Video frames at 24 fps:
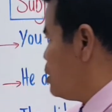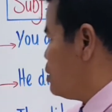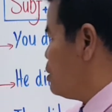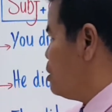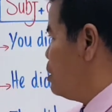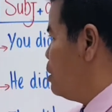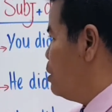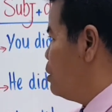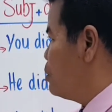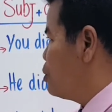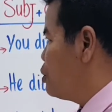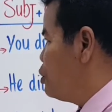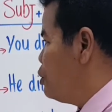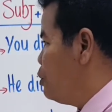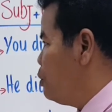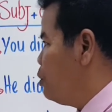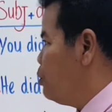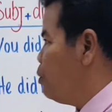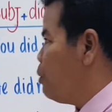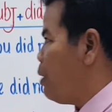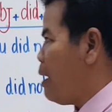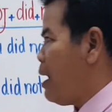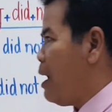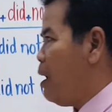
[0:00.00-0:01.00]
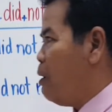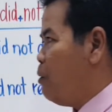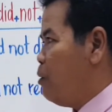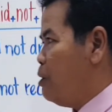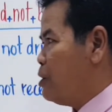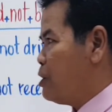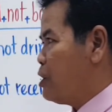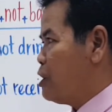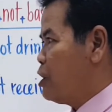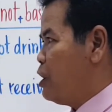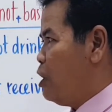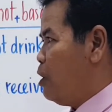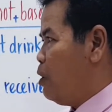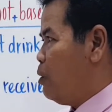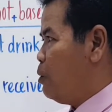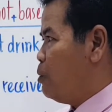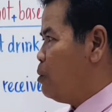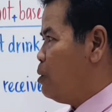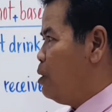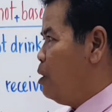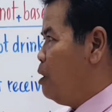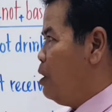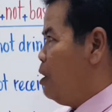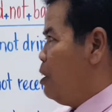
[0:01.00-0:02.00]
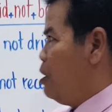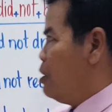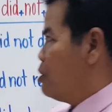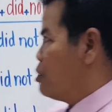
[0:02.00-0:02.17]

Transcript: 2 hours ago. So